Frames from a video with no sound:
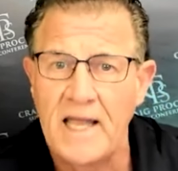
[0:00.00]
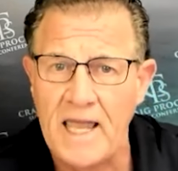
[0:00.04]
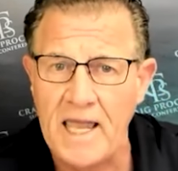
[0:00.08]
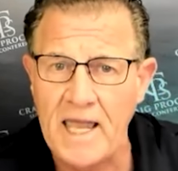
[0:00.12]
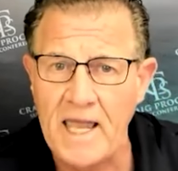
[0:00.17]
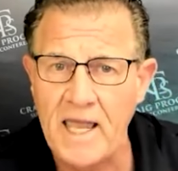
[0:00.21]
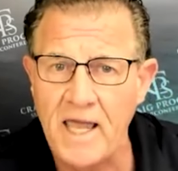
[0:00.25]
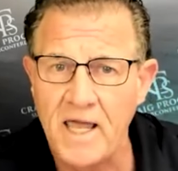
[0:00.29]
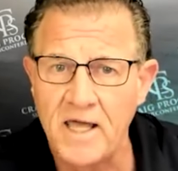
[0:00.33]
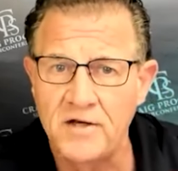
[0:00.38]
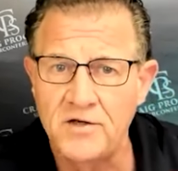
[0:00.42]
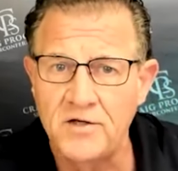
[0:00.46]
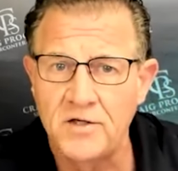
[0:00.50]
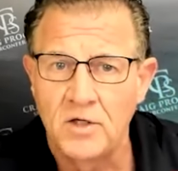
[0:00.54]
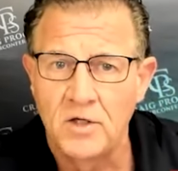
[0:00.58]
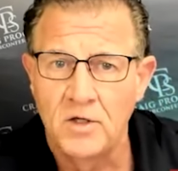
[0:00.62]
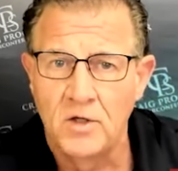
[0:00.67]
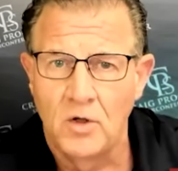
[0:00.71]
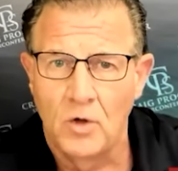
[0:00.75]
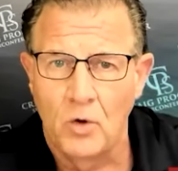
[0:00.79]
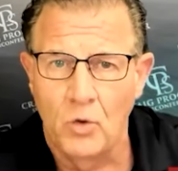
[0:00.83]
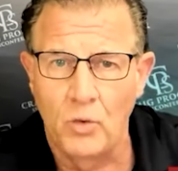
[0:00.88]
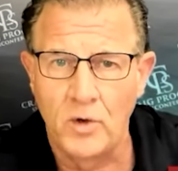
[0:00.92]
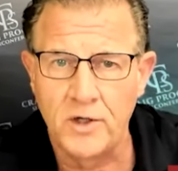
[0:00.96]
And
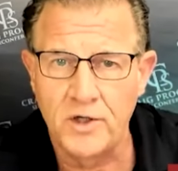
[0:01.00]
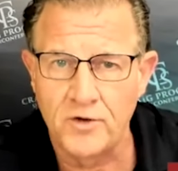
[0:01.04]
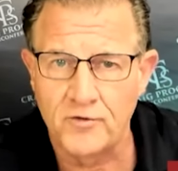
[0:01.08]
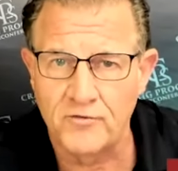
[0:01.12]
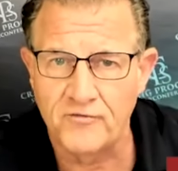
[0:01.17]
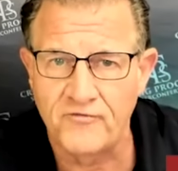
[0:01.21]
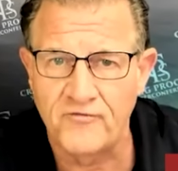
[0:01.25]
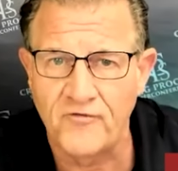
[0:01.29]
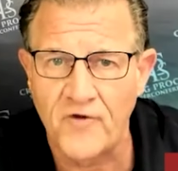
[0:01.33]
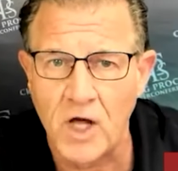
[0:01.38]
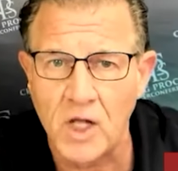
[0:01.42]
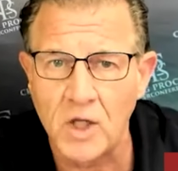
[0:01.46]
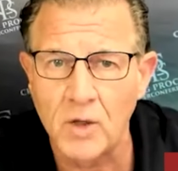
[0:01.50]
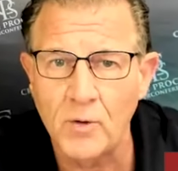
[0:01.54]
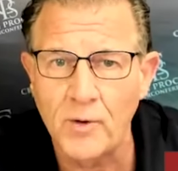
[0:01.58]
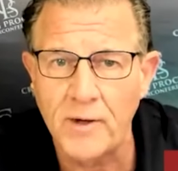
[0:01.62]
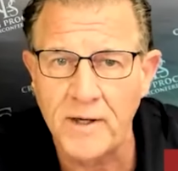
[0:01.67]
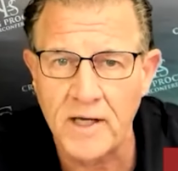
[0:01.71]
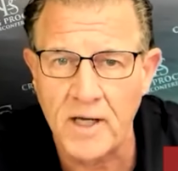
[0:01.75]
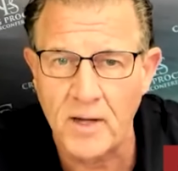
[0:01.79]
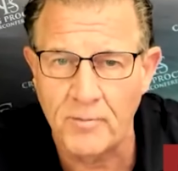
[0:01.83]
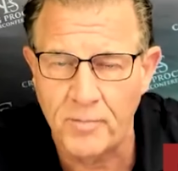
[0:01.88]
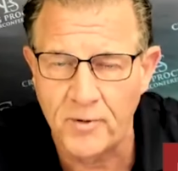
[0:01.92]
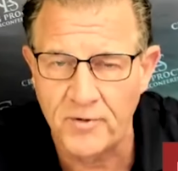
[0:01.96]
when you're
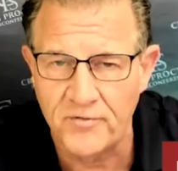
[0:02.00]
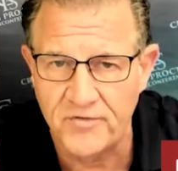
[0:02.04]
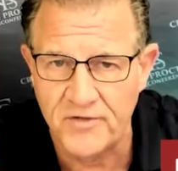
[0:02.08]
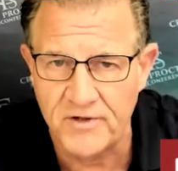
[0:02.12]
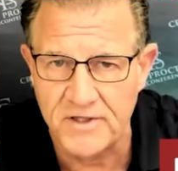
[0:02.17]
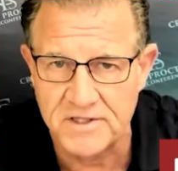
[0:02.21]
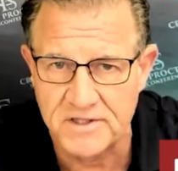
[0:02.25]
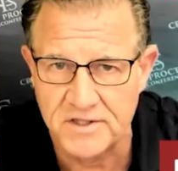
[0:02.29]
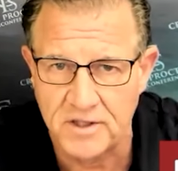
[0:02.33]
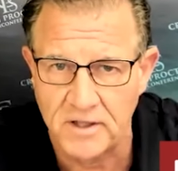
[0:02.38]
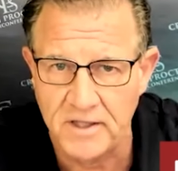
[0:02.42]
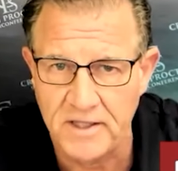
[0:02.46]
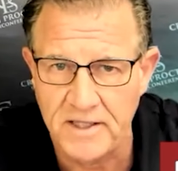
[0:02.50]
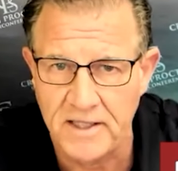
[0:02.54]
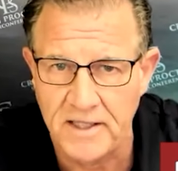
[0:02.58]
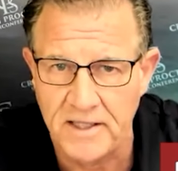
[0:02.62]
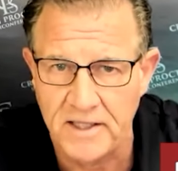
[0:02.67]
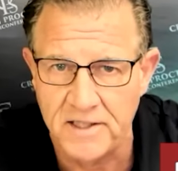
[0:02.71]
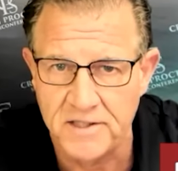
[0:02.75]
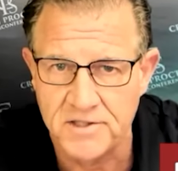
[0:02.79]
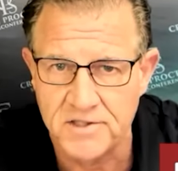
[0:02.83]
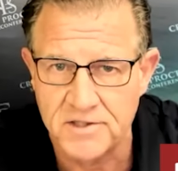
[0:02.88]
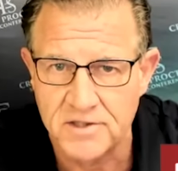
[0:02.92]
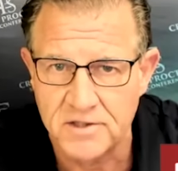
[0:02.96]
following up with these
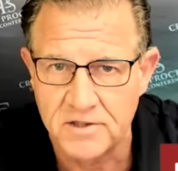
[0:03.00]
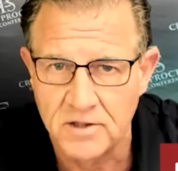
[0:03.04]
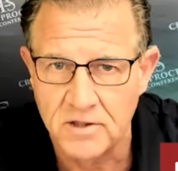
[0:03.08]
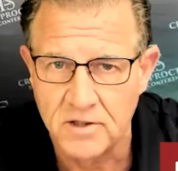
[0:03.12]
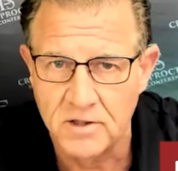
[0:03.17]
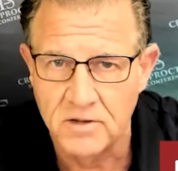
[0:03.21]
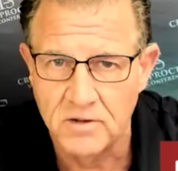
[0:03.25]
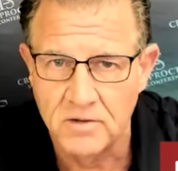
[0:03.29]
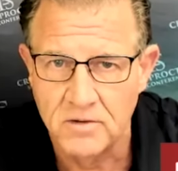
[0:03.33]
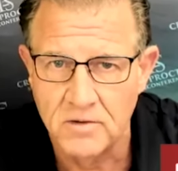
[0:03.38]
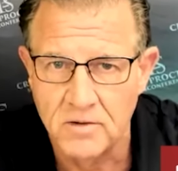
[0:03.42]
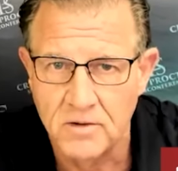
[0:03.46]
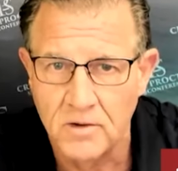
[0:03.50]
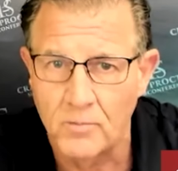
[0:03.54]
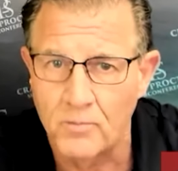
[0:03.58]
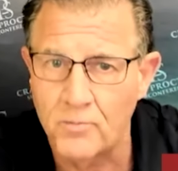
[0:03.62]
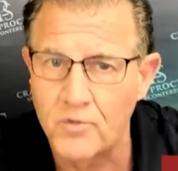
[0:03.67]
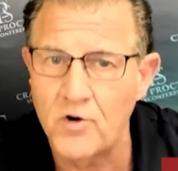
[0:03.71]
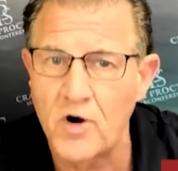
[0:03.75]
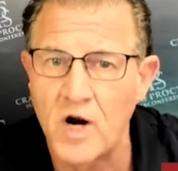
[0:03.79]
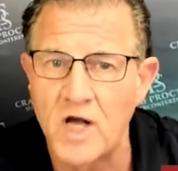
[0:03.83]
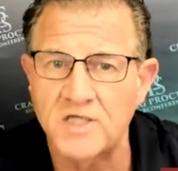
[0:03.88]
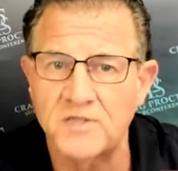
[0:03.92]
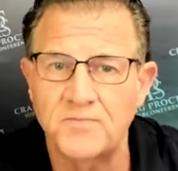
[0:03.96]
leads,
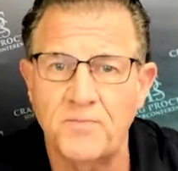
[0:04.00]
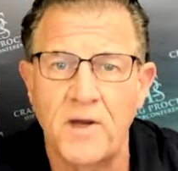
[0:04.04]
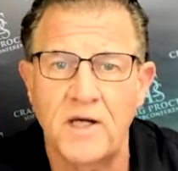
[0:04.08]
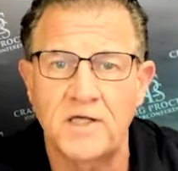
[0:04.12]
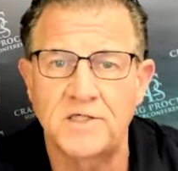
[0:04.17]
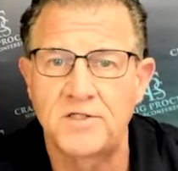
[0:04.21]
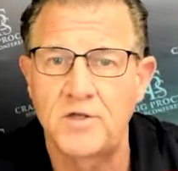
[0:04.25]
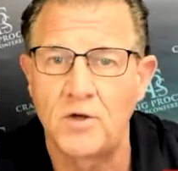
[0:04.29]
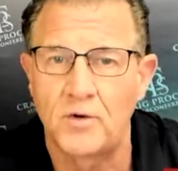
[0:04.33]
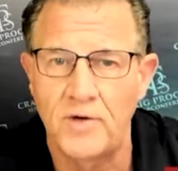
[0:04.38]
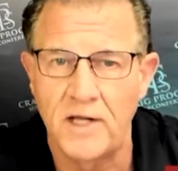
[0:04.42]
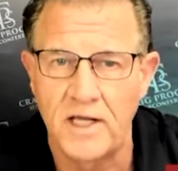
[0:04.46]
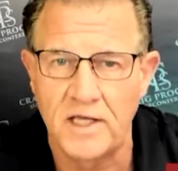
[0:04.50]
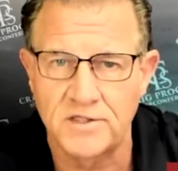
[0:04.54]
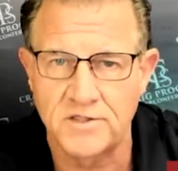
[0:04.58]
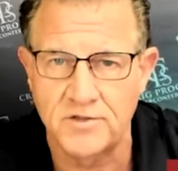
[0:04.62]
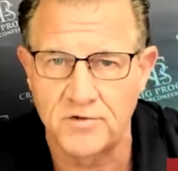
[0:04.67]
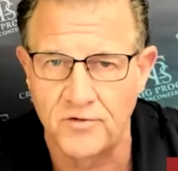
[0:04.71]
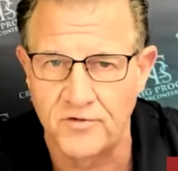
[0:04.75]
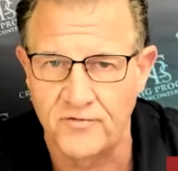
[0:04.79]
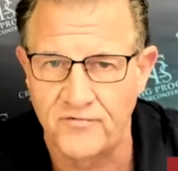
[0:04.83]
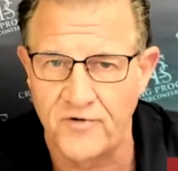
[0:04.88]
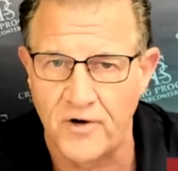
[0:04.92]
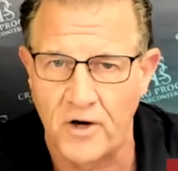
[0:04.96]
prospects don't answer
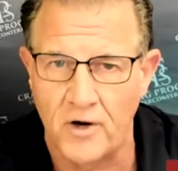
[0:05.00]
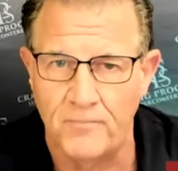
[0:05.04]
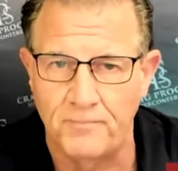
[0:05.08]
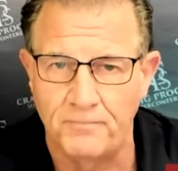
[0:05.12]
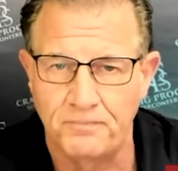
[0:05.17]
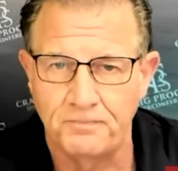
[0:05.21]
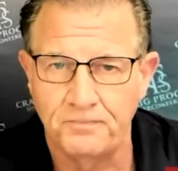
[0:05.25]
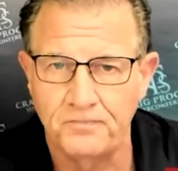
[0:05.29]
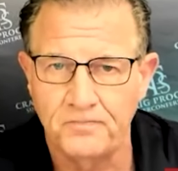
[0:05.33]
the phone.